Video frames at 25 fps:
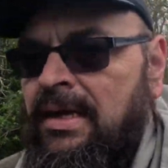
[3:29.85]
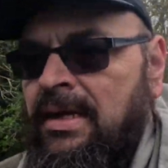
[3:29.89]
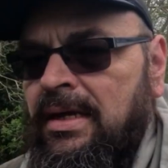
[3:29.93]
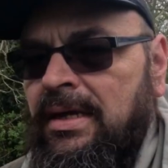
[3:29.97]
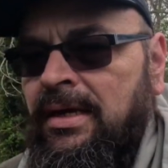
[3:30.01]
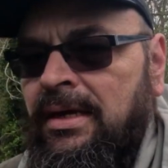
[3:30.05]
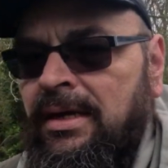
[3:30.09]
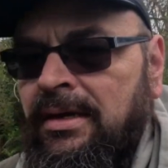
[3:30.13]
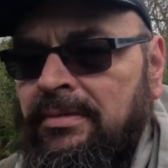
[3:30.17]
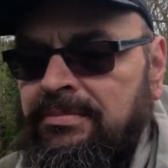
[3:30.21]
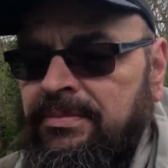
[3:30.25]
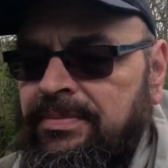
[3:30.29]

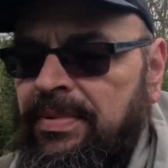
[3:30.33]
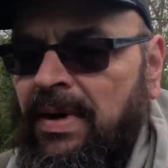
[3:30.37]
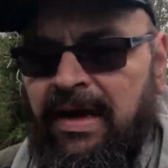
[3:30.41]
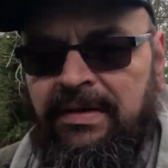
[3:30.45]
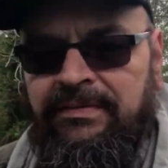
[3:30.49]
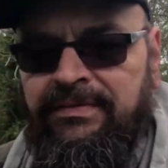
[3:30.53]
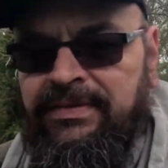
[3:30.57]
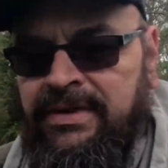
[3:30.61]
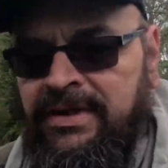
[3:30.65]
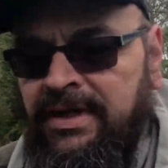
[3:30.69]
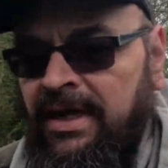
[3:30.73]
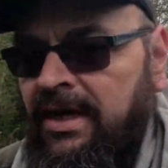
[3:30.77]
But
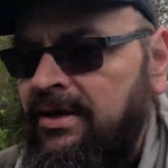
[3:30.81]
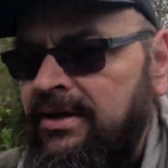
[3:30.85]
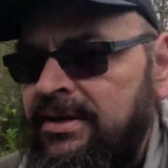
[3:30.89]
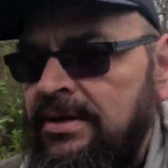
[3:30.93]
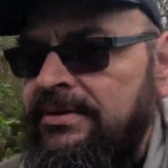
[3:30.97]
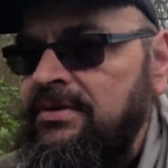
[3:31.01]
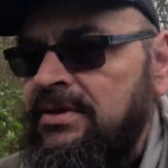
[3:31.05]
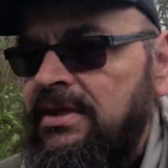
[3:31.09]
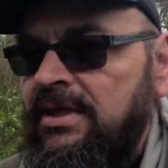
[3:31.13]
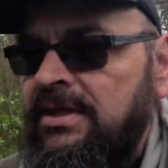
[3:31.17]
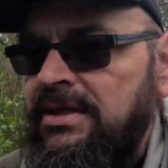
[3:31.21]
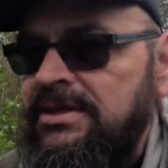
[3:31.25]
other than that, I
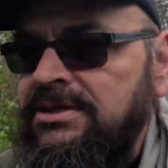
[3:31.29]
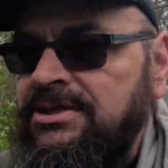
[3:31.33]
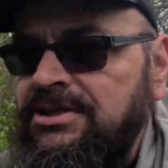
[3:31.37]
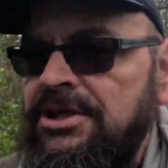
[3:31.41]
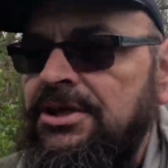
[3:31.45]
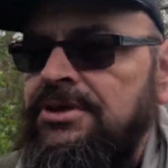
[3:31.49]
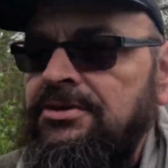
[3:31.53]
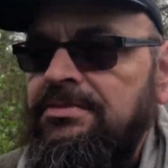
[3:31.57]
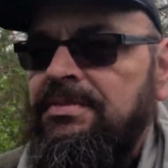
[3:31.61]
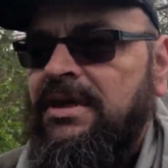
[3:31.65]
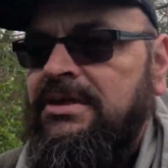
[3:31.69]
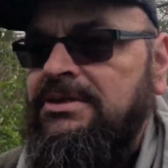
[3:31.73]
don't think there's
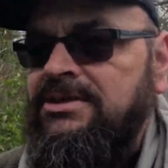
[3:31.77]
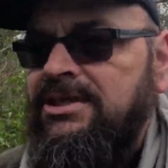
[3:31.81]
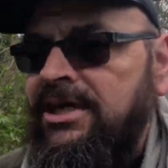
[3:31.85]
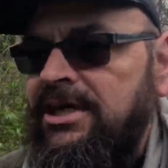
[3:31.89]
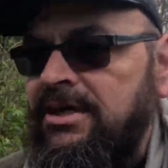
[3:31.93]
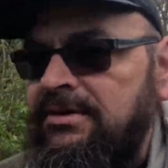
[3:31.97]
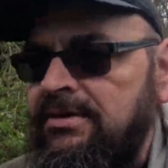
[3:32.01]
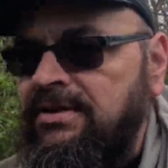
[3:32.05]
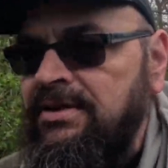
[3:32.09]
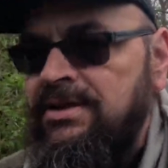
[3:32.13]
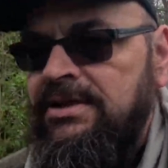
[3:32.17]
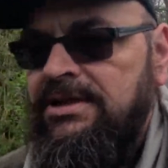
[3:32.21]
too much
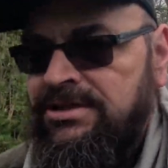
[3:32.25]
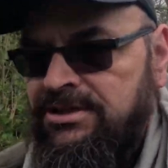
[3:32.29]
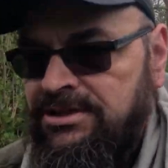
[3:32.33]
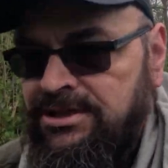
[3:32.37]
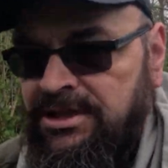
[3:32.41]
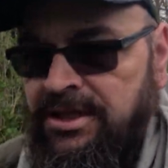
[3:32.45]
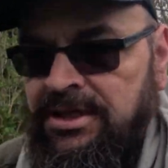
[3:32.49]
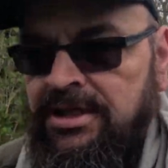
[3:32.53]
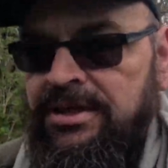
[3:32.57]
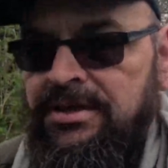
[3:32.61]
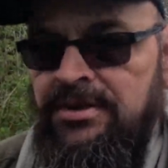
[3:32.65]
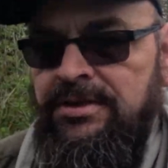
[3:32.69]
here. I think it's
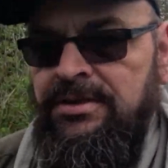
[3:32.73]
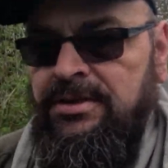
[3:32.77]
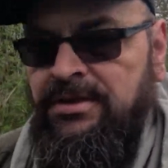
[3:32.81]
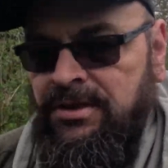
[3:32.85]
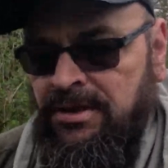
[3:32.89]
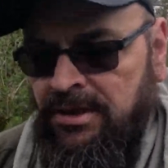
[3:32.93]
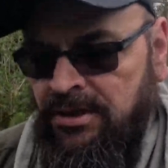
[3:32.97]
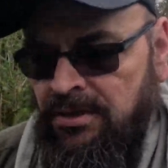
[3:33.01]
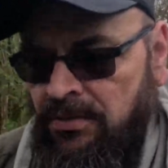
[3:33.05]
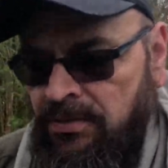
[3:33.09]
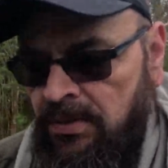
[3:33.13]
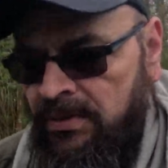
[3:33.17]

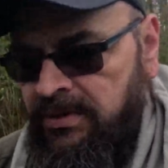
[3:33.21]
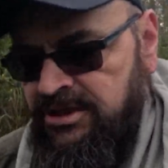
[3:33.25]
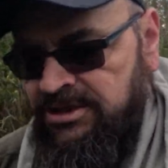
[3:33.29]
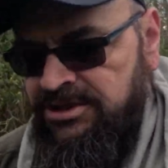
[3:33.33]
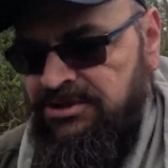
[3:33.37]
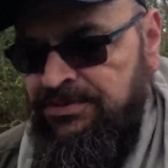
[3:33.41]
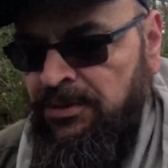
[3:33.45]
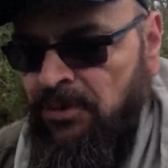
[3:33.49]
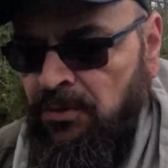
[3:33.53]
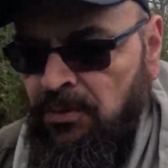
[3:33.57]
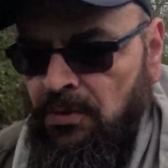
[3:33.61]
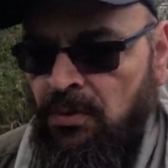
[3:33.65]
quite a
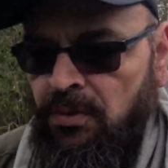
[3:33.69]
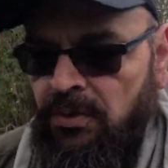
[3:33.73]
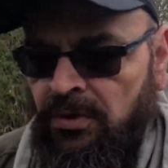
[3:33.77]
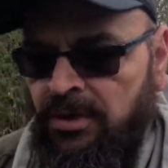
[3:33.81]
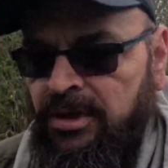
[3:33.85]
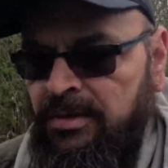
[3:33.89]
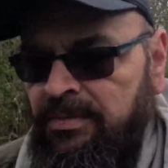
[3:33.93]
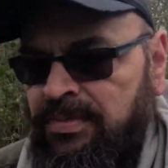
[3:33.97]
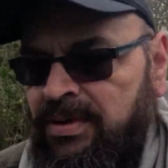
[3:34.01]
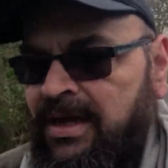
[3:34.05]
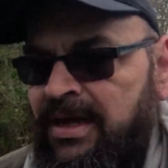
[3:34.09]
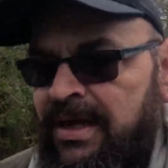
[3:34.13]
small,
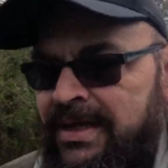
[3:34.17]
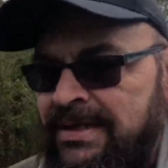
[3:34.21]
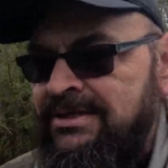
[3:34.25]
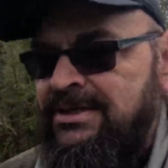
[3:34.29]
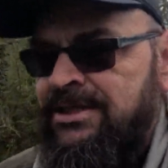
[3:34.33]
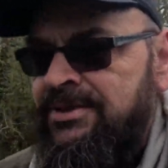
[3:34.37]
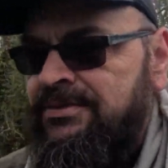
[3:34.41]
quiet place.